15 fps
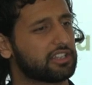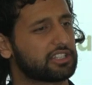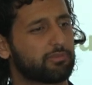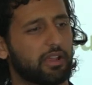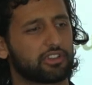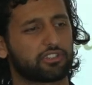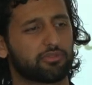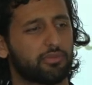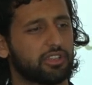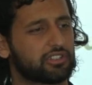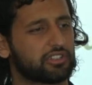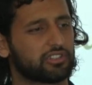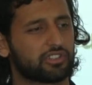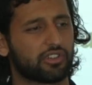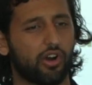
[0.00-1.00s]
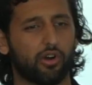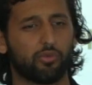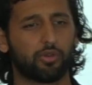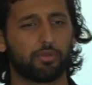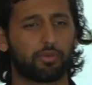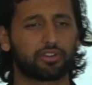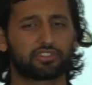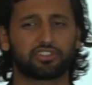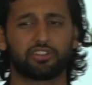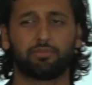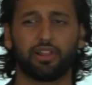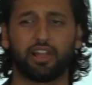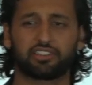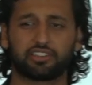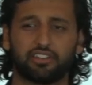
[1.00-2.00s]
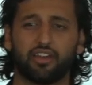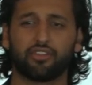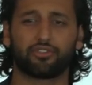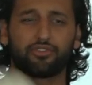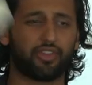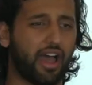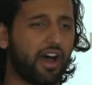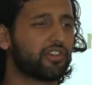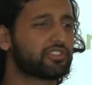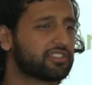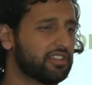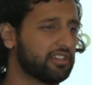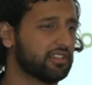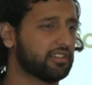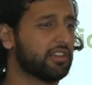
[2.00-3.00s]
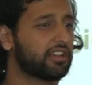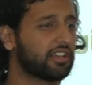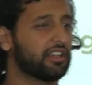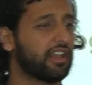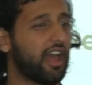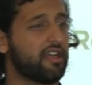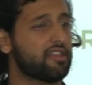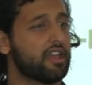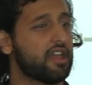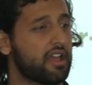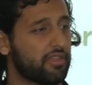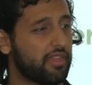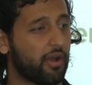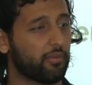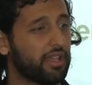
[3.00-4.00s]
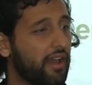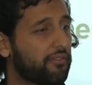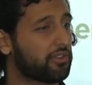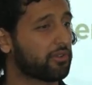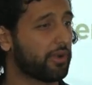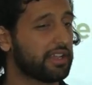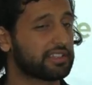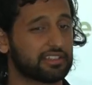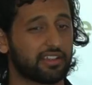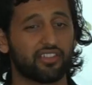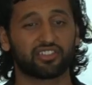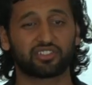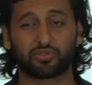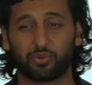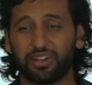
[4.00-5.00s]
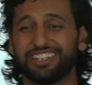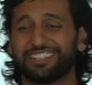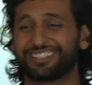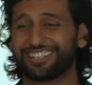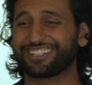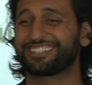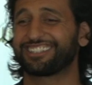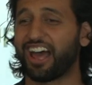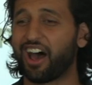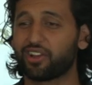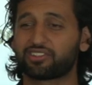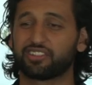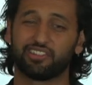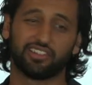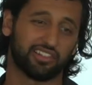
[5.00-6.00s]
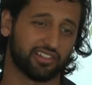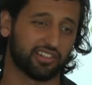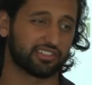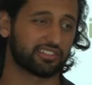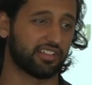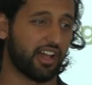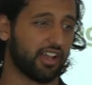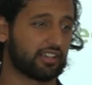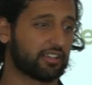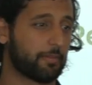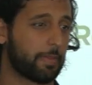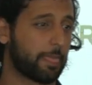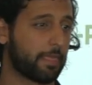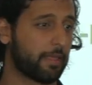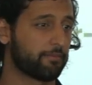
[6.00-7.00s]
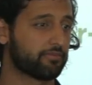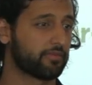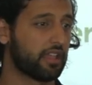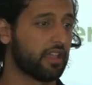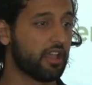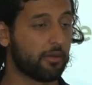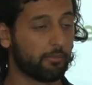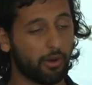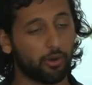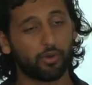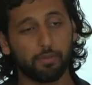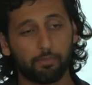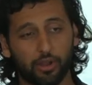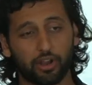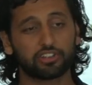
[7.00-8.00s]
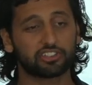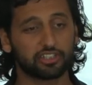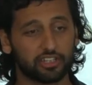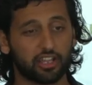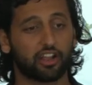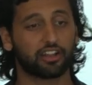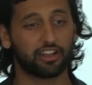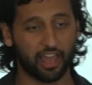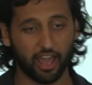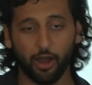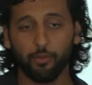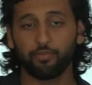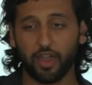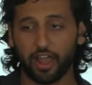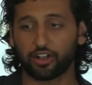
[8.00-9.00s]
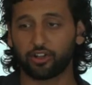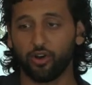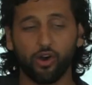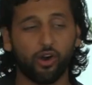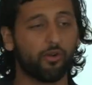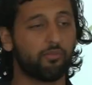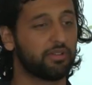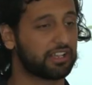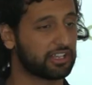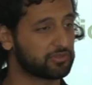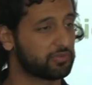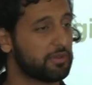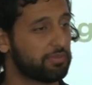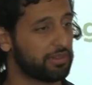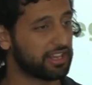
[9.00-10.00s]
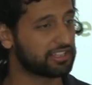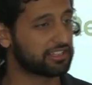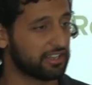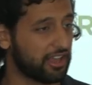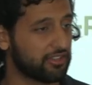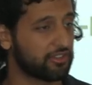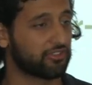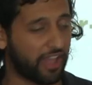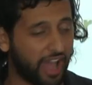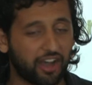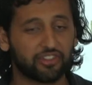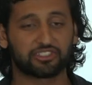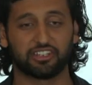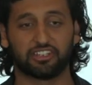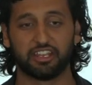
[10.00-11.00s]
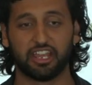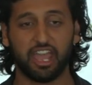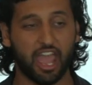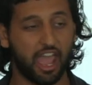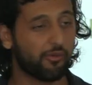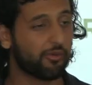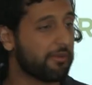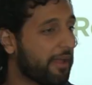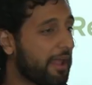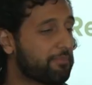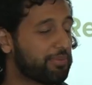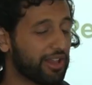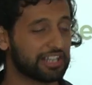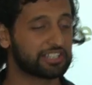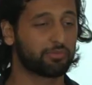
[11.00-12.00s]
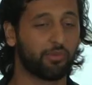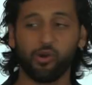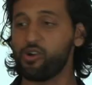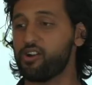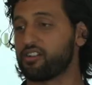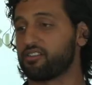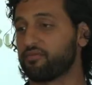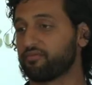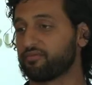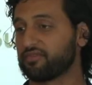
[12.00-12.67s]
our special missions goal, we personally pledged another thousand, looking at that we have to raise another 26,000, it looks like. Mm. Yeah. But we personally are going to help that goal because we pledged another thousand, and we may pledge more.